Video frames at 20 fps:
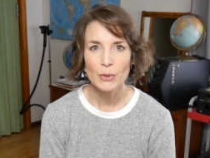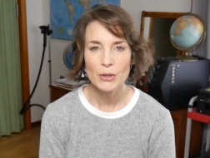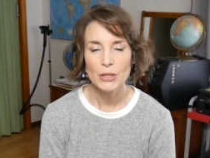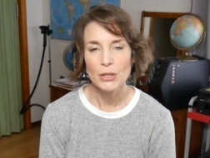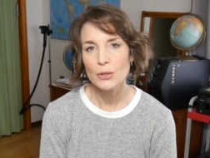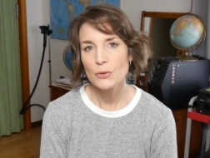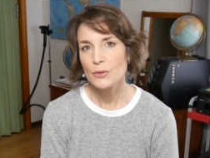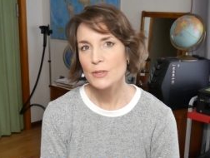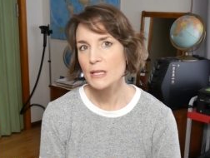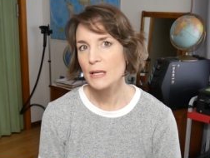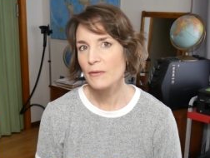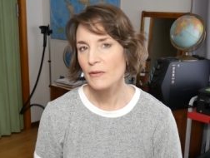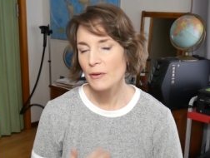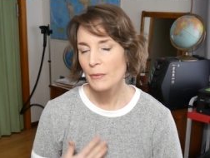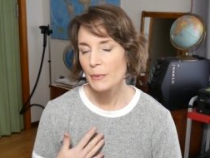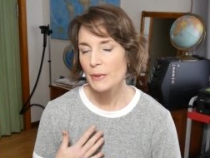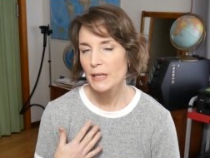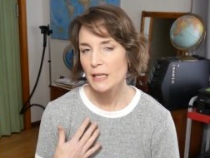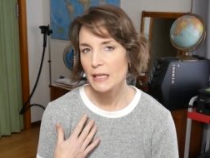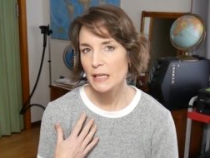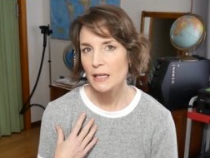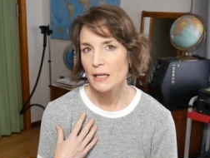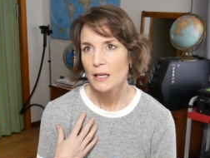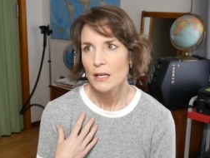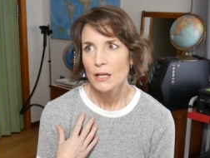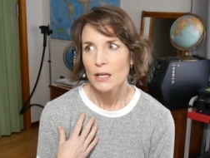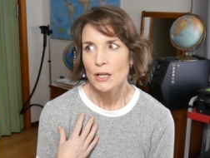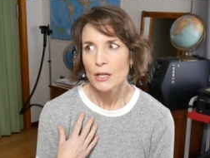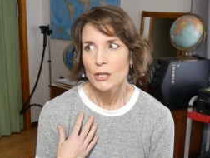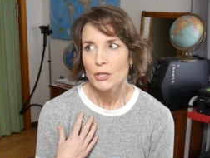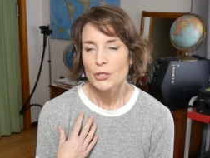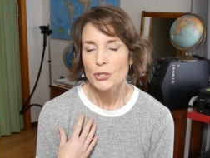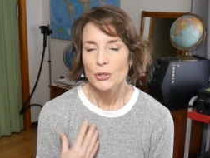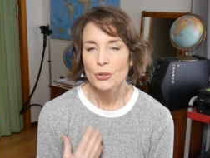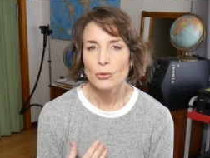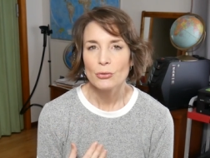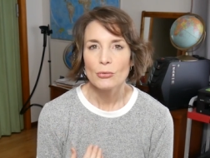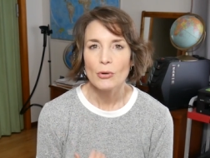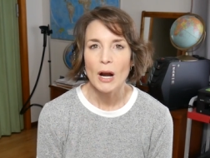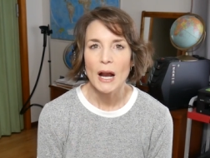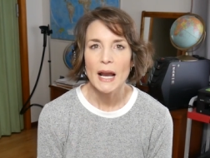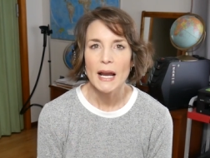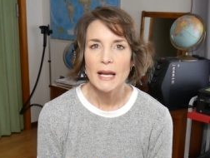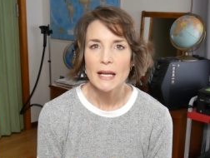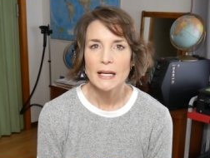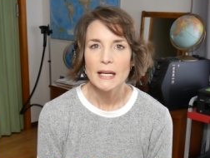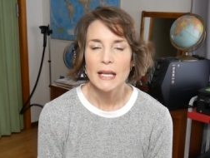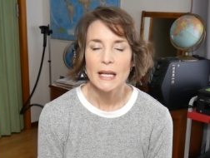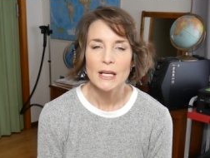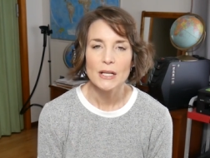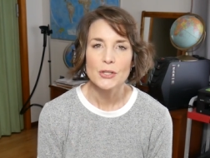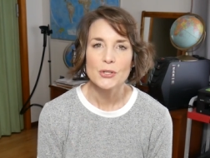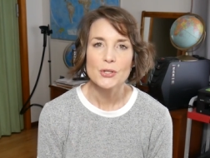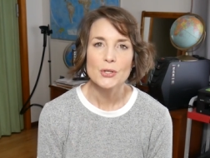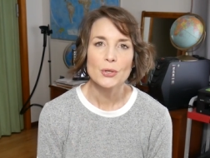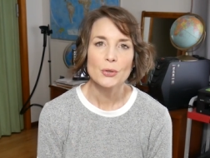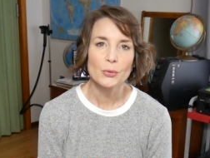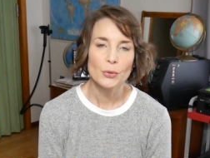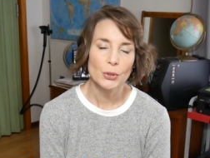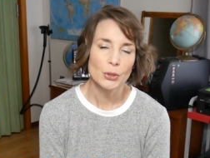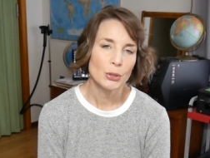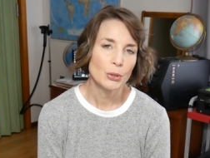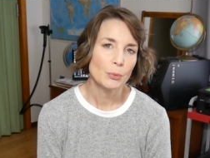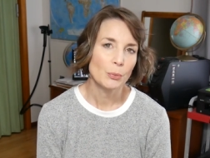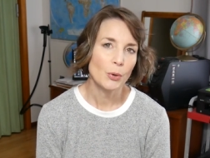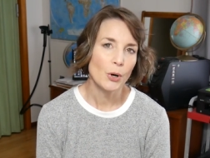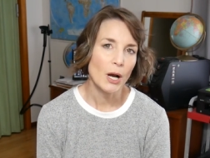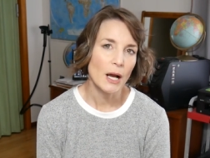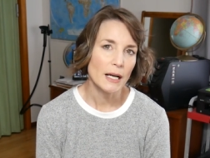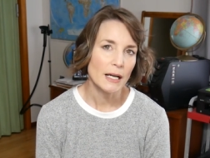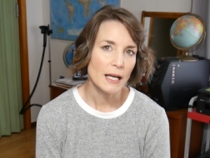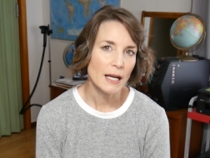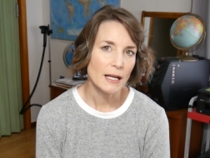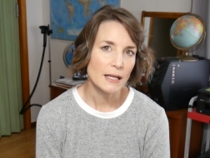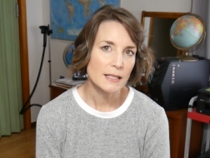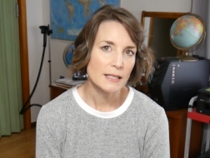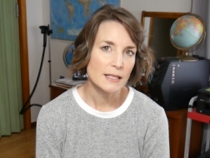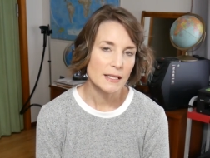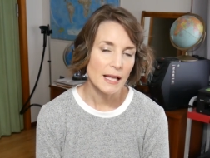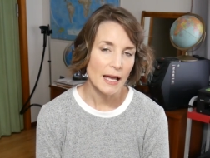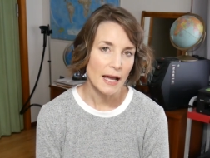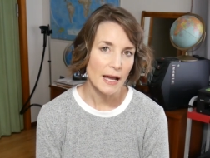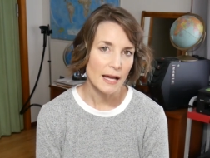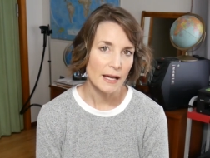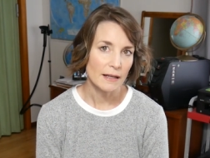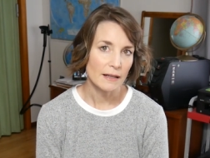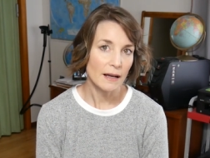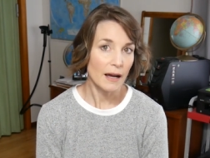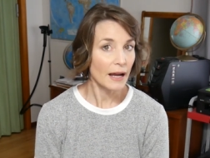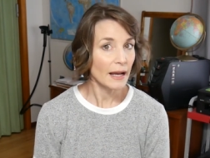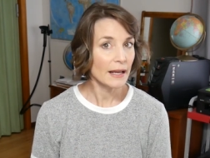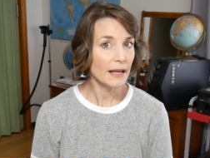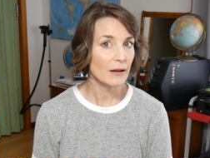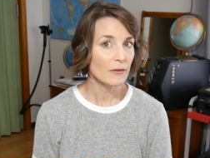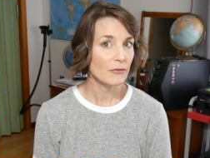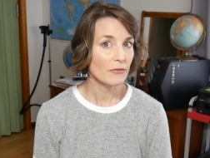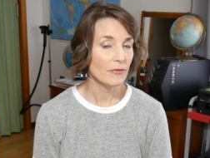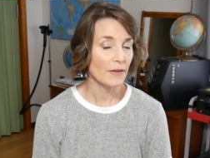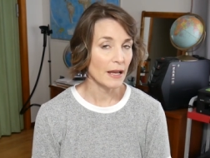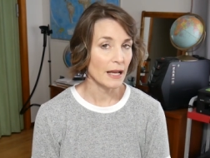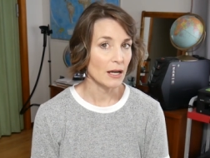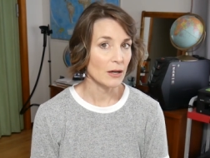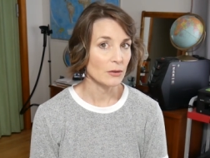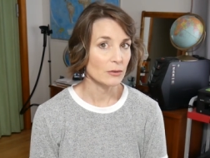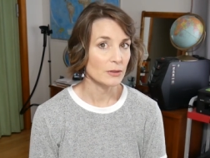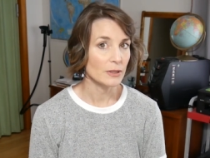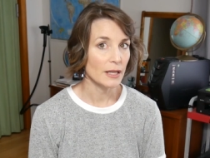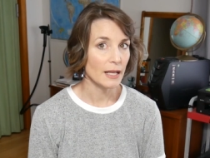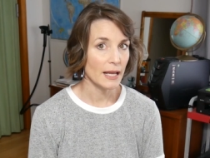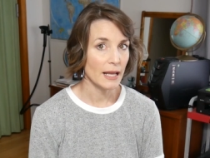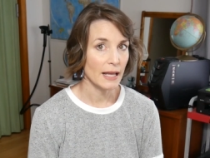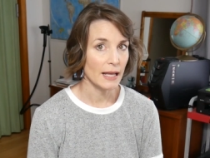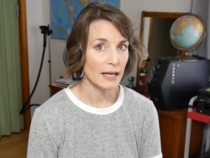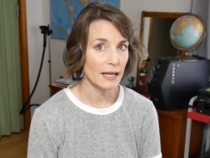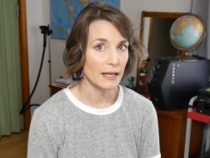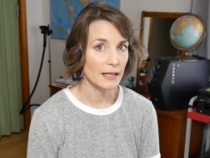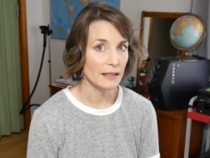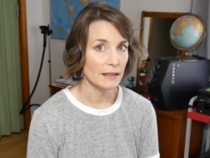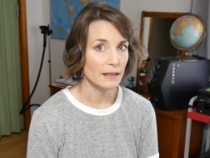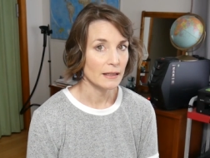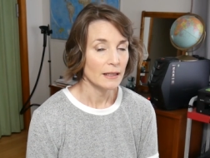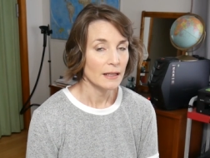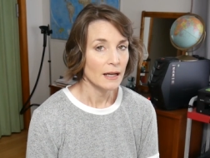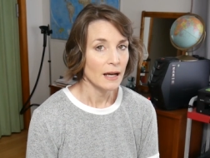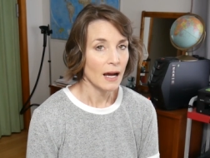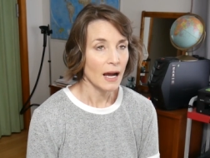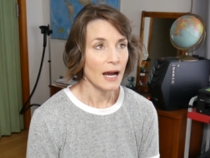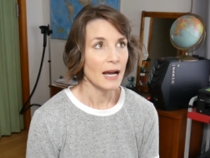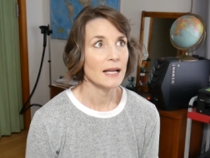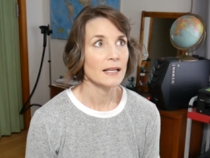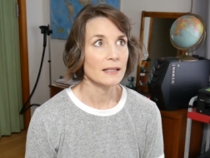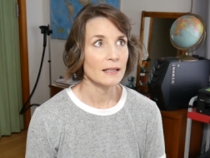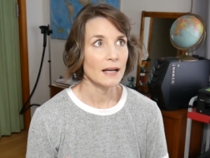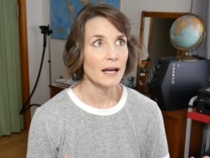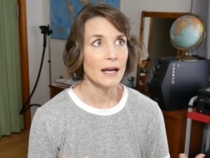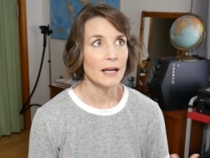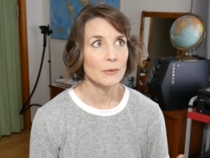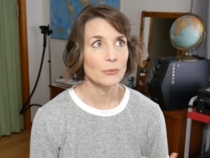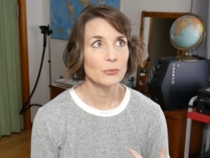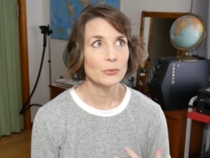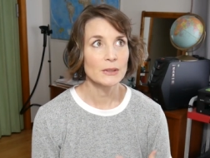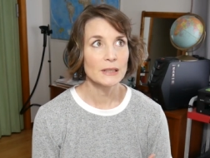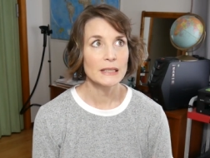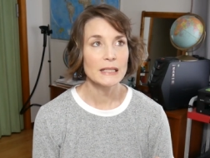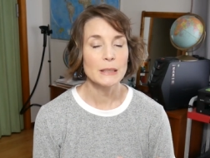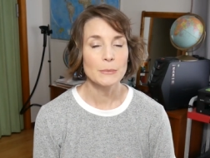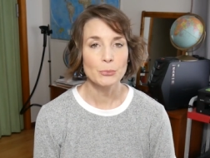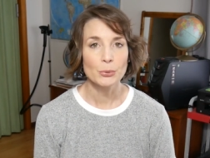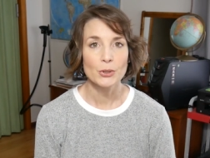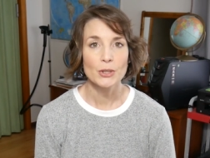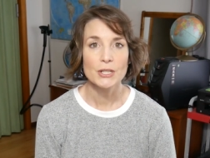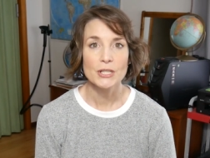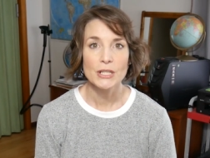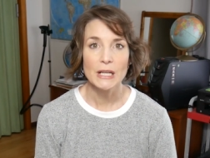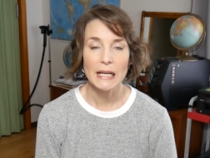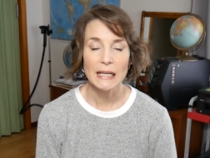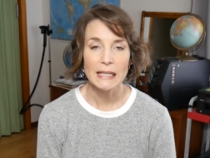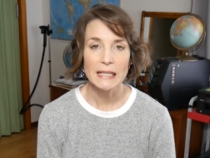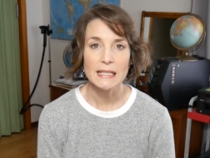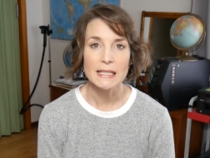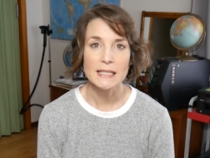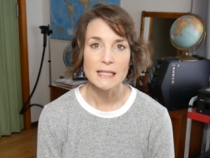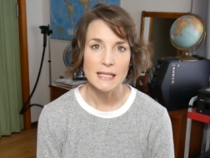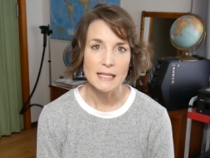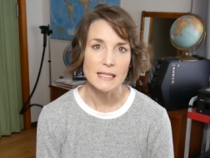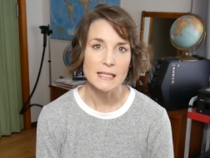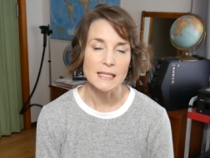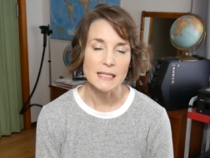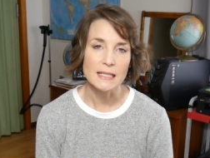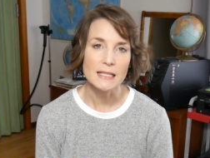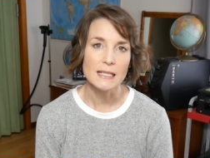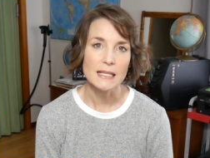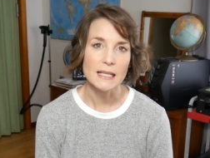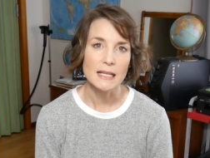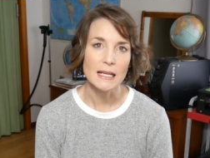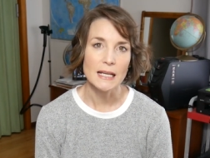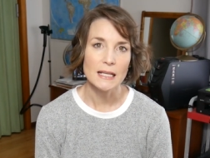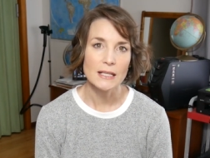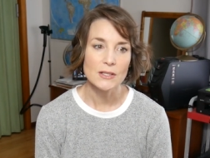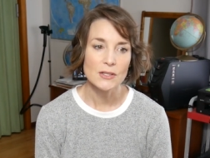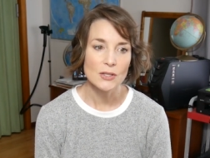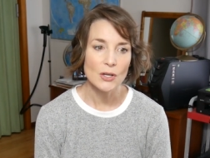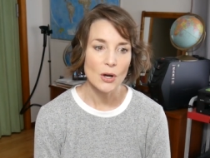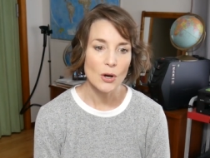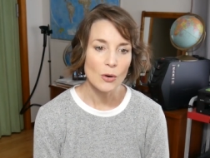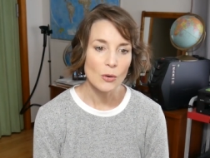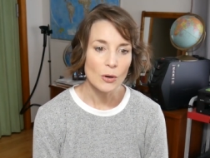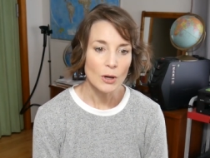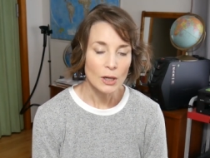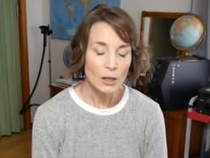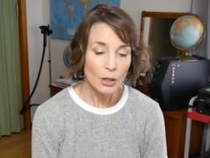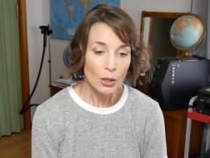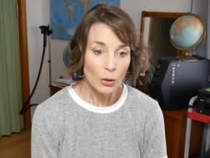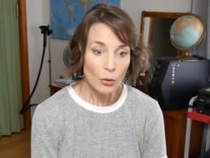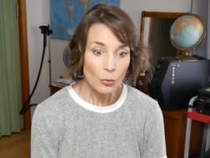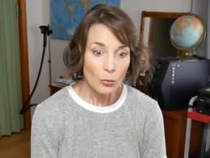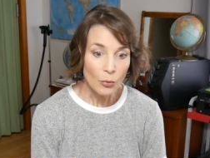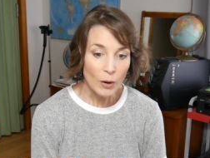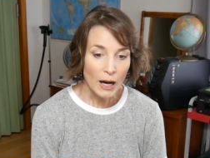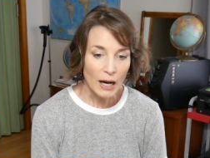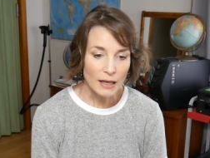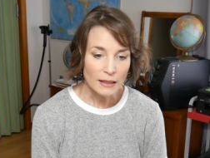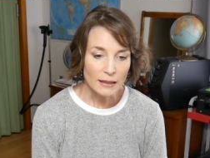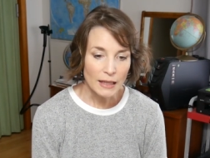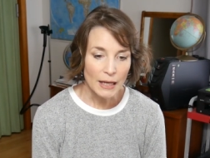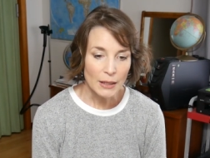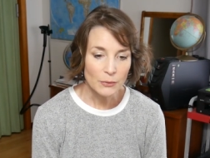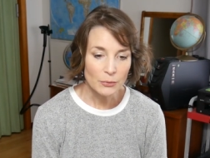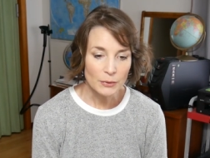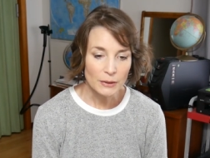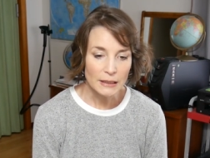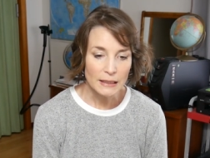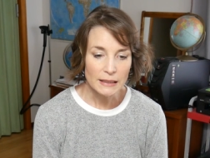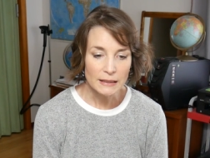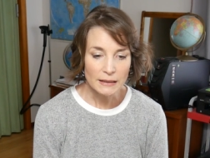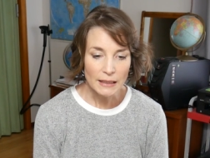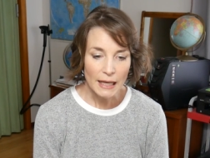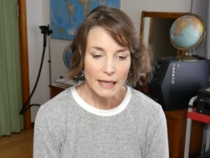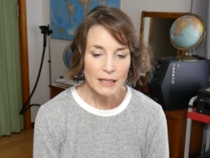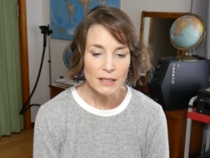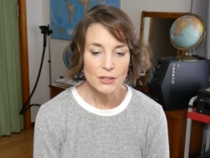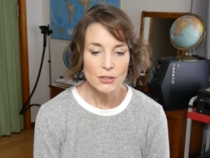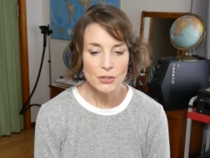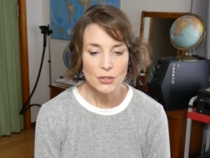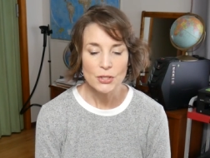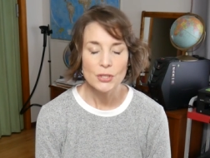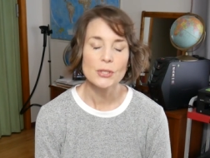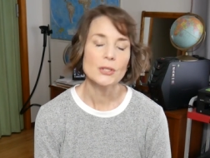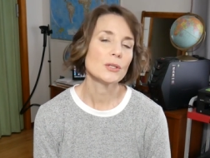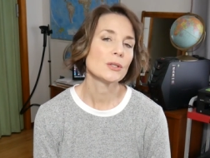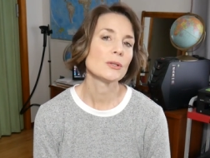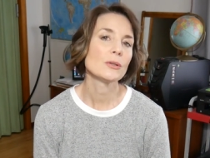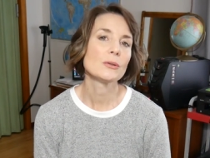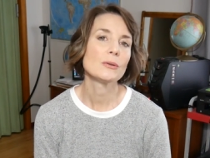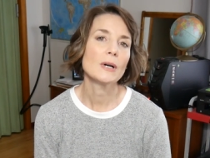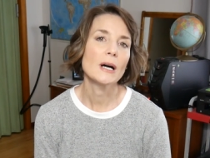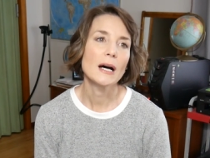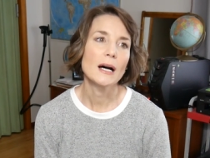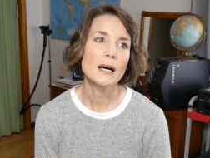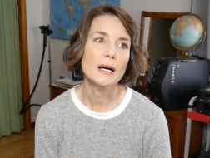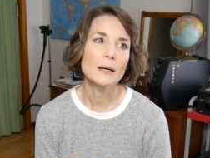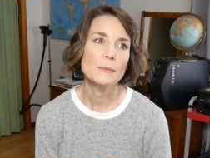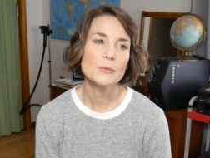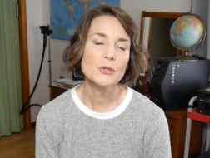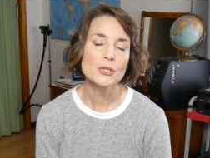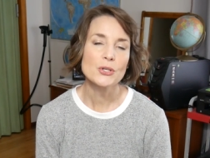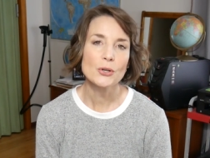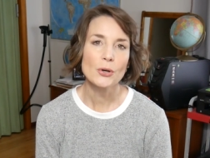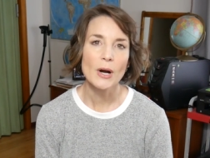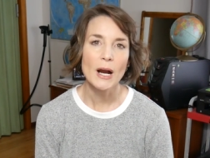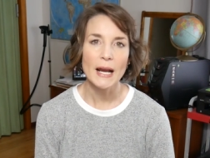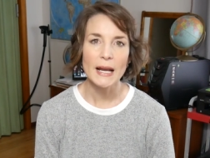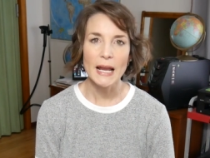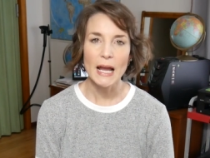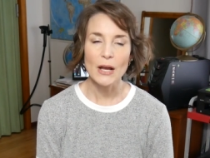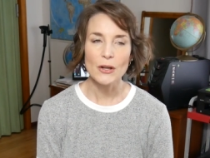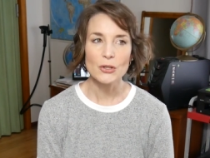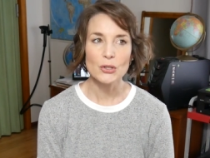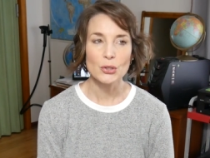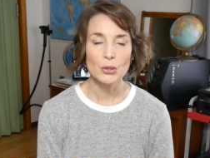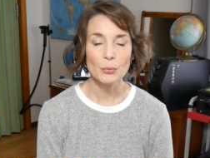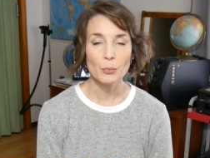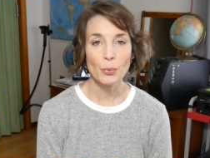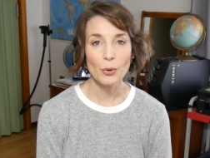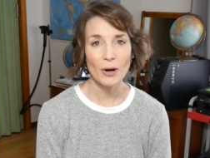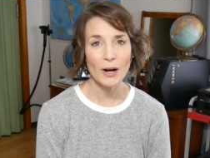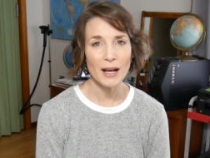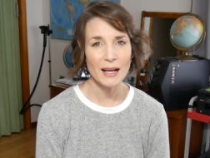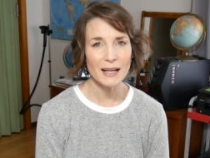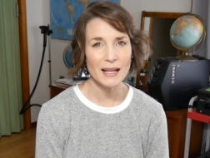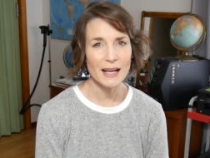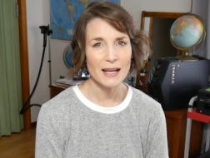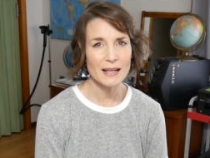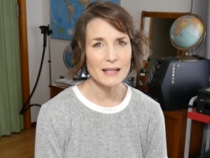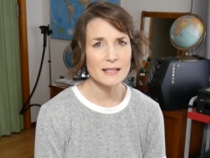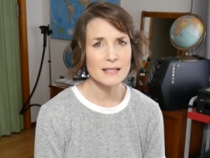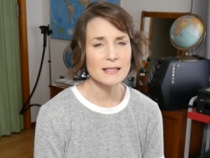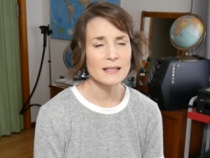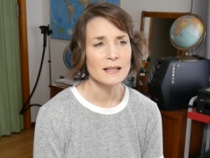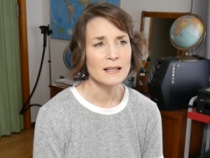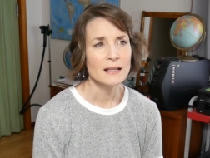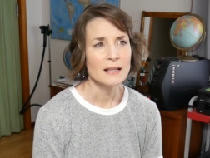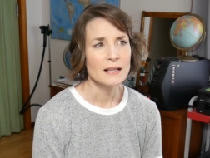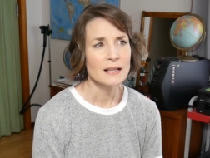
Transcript: with you some of the tried and true products that I have found and I, I really appreciate consistency. And so while I really like to um, try out new products,